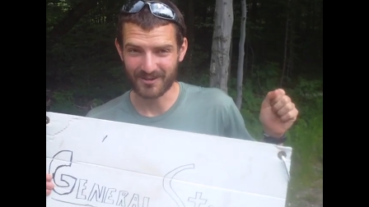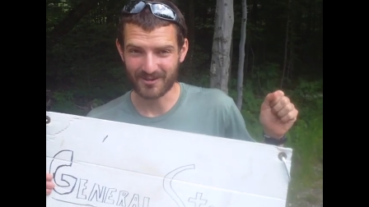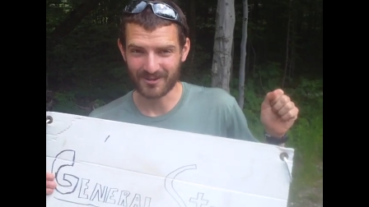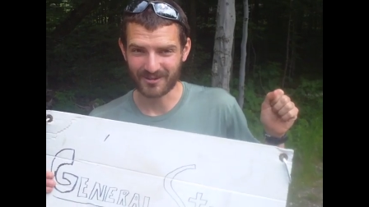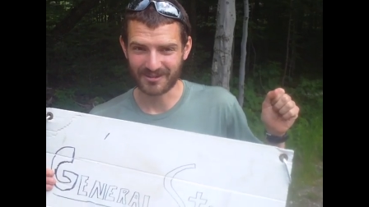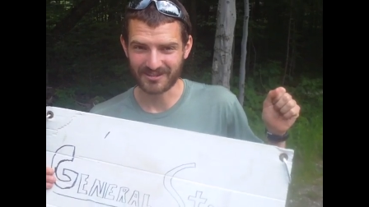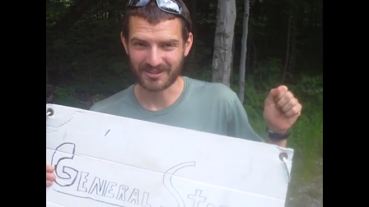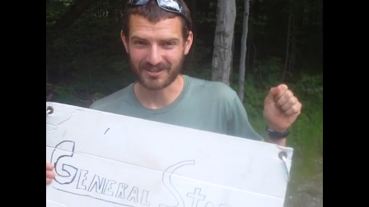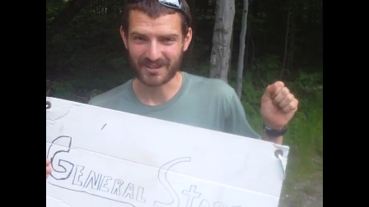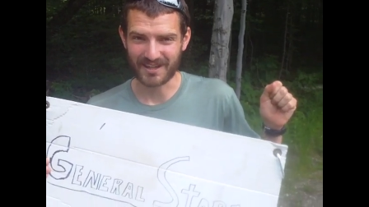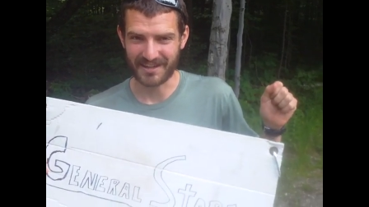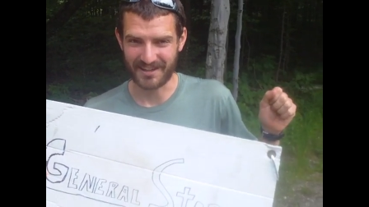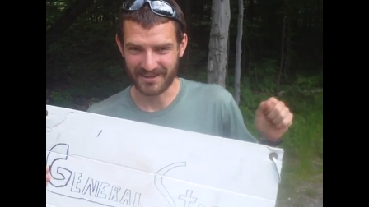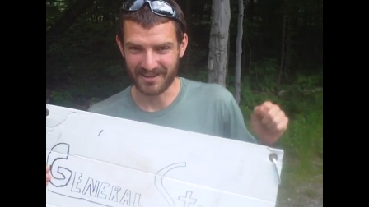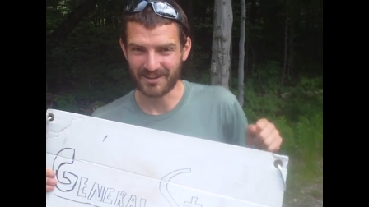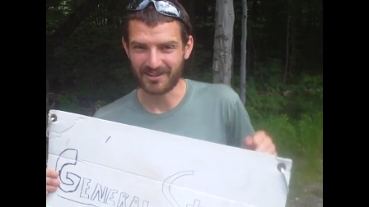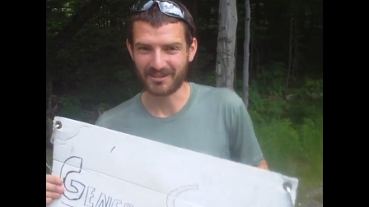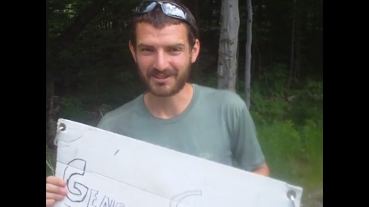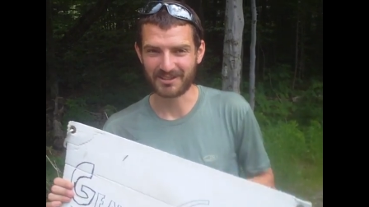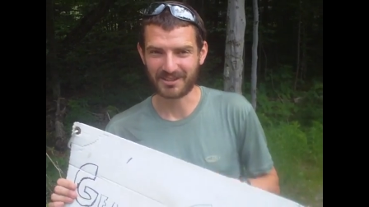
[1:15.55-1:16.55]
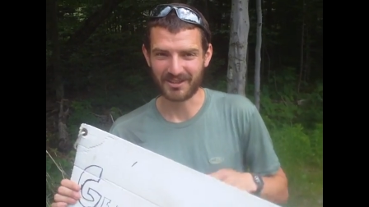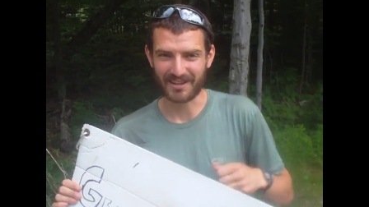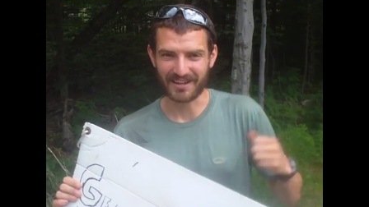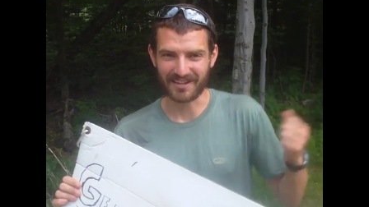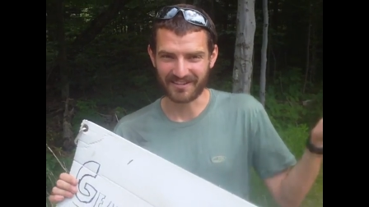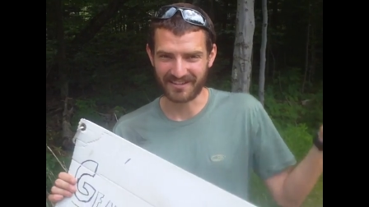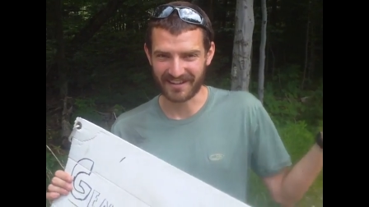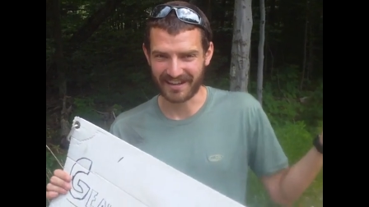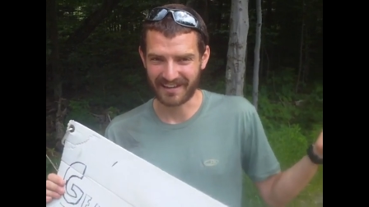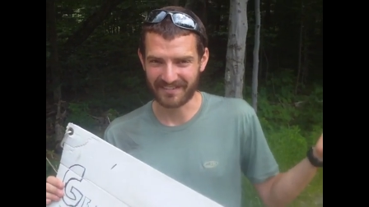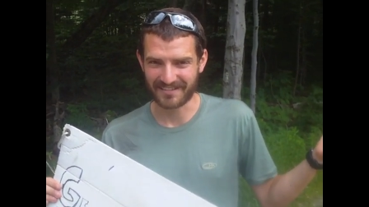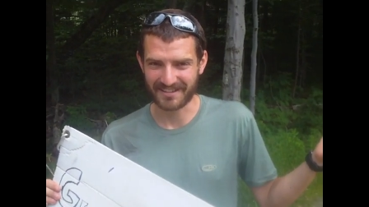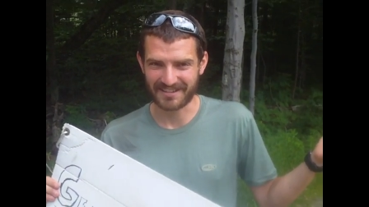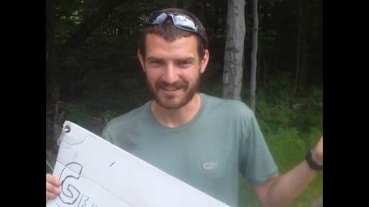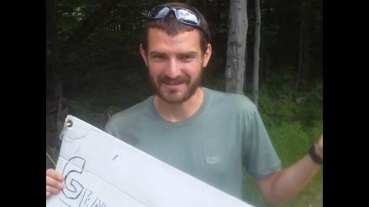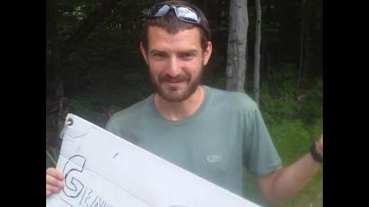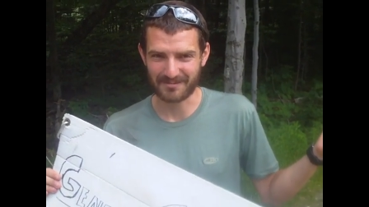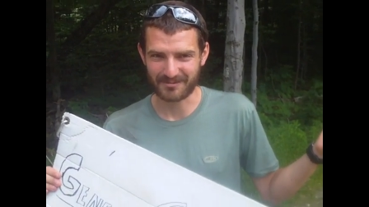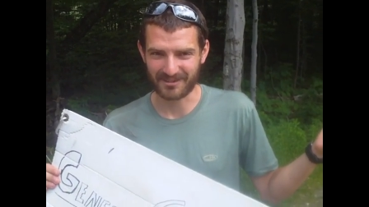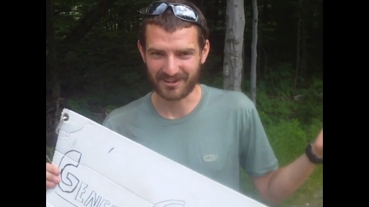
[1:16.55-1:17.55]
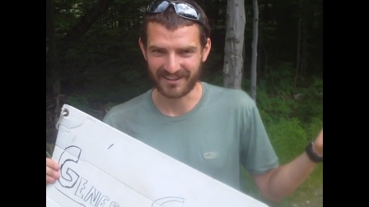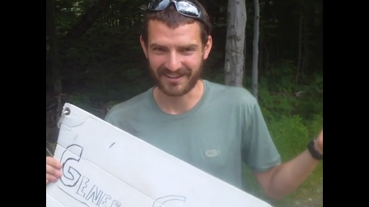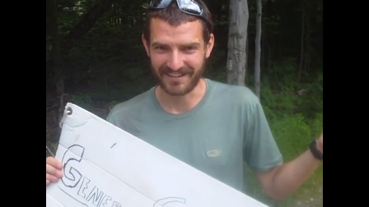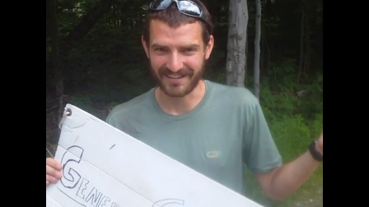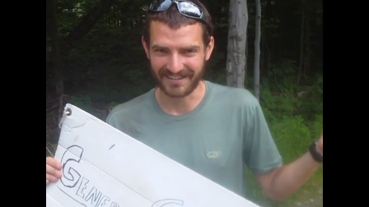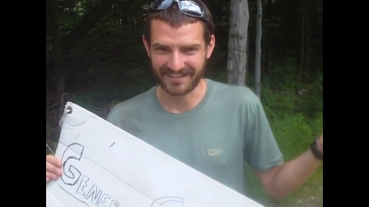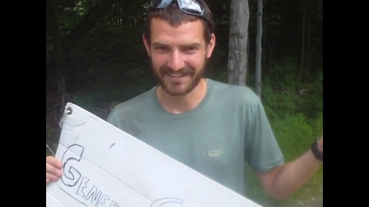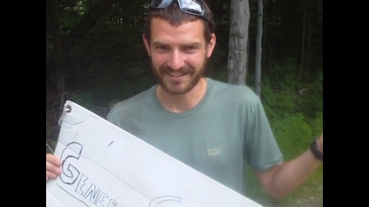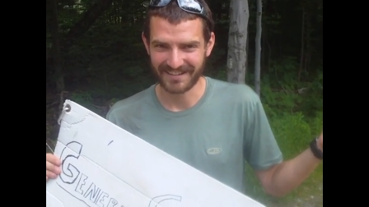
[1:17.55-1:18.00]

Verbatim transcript: horn so I know so I don't have to keep running.